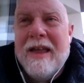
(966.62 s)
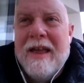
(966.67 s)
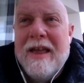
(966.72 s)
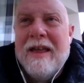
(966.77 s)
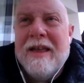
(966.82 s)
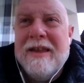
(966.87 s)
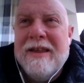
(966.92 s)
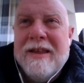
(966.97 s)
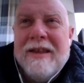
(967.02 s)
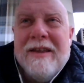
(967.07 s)

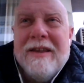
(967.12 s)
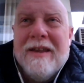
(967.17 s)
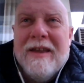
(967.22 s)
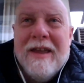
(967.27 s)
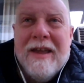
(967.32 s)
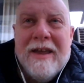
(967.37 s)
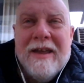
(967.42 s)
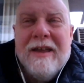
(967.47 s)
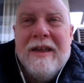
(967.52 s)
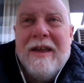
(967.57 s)
He,
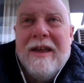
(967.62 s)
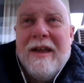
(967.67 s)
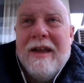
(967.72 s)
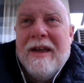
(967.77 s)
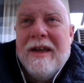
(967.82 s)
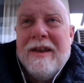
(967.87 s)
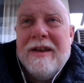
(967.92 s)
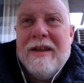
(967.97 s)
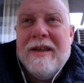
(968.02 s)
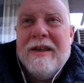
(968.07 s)
he
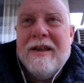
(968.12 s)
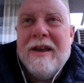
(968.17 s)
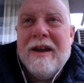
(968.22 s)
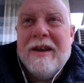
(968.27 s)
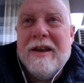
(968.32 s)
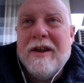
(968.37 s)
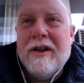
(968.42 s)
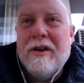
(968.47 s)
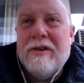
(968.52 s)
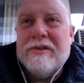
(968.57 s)
and he
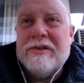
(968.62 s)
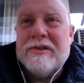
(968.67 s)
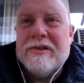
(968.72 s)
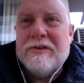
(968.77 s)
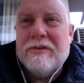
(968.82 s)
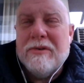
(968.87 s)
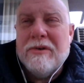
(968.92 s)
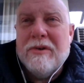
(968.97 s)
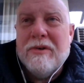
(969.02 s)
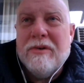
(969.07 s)
kind of goes
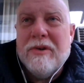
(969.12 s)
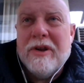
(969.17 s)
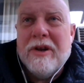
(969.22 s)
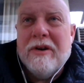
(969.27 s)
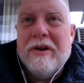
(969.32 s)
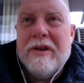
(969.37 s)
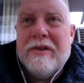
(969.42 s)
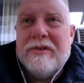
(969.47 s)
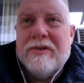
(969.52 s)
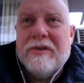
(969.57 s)
through, you know,
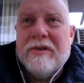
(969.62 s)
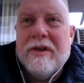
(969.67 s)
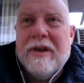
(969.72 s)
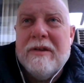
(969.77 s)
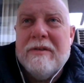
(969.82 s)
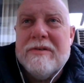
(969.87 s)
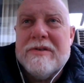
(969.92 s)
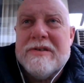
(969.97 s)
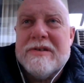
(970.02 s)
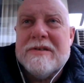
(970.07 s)
he was,
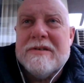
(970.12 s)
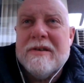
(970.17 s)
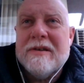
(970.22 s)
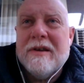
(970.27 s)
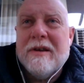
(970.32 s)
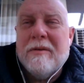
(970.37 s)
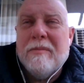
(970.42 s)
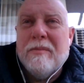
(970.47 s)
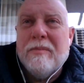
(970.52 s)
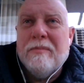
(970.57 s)
he was
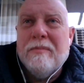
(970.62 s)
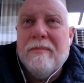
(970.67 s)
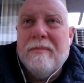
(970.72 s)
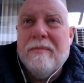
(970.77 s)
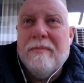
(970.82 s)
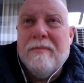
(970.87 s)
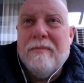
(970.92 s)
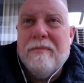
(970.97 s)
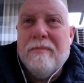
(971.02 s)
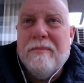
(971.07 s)
uh,
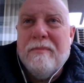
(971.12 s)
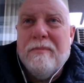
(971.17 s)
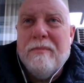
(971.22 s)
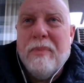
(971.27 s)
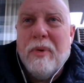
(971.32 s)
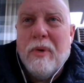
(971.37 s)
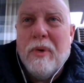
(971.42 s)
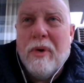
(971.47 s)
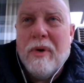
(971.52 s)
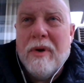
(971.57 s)

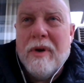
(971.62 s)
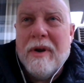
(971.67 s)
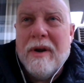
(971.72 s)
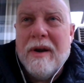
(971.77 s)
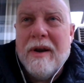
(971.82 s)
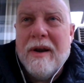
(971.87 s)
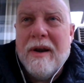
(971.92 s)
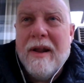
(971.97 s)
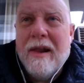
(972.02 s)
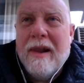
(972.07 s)

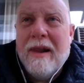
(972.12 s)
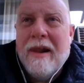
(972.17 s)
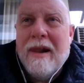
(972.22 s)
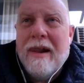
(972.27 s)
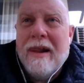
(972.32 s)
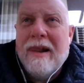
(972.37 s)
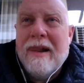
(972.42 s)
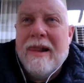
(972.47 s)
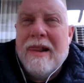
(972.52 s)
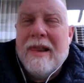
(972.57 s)
born
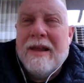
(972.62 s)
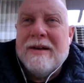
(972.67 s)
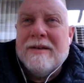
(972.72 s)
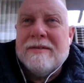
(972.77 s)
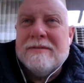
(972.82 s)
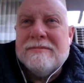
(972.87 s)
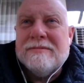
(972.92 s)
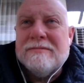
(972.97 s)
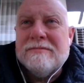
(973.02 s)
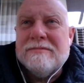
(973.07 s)

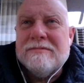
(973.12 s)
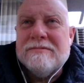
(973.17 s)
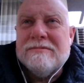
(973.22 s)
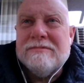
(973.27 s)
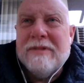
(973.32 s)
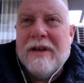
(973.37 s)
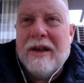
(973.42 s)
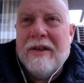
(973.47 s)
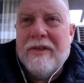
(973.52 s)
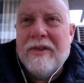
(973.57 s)

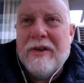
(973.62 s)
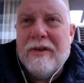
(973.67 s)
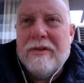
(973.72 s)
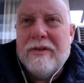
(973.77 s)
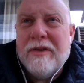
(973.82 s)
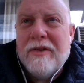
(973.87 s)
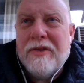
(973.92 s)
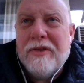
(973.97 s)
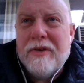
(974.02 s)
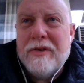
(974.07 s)
around the
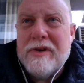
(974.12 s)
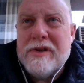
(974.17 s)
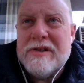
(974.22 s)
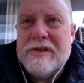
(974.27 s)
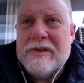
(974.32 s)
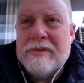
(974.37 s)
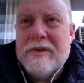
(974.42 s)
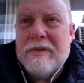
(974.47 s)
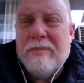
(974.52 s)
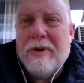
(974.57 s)
early thirties,
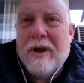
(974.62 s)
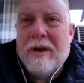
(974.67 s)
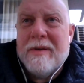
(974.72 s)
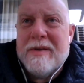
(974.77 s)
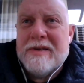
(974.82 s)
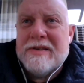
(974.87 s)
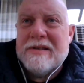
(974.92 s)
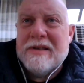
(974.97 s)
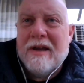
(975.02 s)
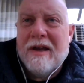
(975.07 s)
so he
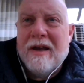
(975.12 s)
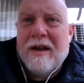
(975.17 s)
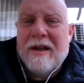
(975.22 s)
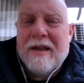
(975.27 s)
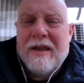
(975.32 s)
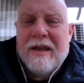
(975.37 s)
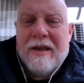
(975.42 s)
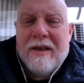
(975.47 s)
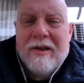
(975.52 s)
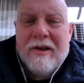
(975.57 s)
probably saw
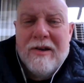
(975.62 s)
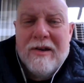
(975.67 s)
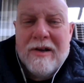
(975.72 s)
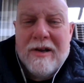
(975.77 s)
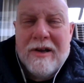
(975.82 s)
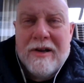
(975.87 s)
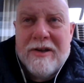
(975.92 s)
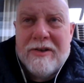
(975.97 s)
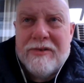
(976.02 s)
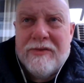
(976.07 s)
King
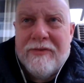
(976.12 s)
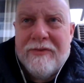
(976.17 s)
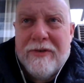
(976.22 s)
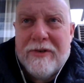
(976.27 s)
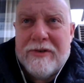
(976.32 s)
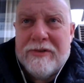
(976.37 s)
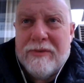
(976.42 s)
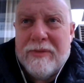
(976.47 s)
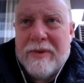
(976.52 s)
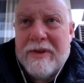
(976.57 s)
Kong on his
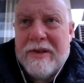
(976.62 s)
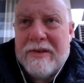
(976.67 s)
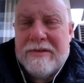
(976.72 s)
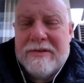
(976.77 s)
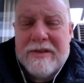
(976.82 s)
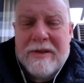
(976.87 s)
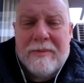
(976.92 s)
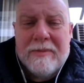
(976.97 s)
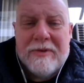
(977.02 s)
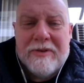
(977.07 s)
first release.
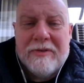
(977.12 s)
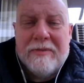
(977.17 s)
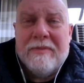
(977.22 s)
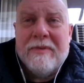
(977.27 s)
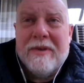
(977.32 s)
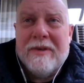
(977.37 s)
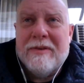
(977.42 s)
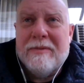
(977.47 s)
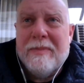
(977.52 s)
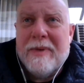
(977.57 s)
Something was a,
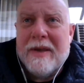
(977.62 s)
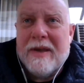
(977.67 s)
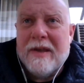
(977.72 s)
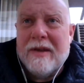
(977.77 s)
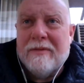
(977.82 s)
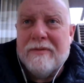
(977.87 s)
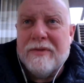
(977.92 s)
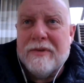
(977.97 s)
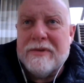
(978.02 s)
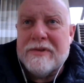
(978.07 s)
was a big
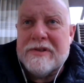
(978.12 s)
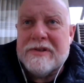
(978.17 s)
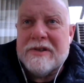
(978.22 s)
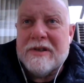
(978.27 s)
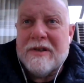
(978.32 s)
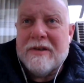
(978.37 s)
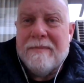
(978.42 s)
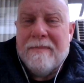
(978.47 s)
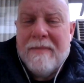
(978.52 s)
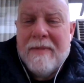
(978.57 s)
influence to
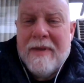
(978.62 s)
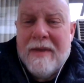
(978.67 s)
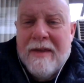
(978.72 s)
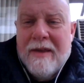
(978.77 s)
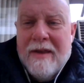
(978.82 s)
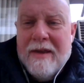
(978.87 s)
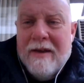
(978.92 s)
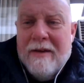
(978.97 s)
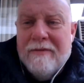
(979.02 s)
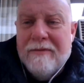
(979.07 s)
him,
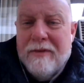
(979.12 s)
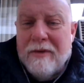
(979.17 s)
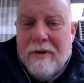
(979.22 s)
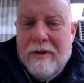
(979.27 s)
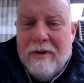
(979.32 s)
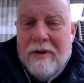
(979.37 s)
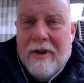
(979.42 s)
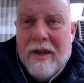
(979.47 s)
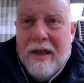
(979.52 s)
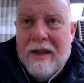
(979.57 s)

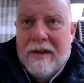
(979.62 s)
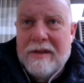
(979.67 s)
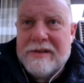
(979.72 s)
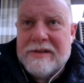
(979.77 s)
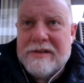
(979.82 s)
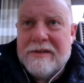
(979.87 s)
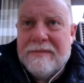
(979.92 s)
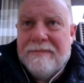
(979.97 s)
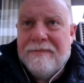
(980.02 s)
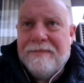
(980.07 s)
for
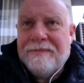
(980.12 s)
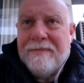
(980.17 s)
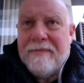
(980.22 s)
Ellison.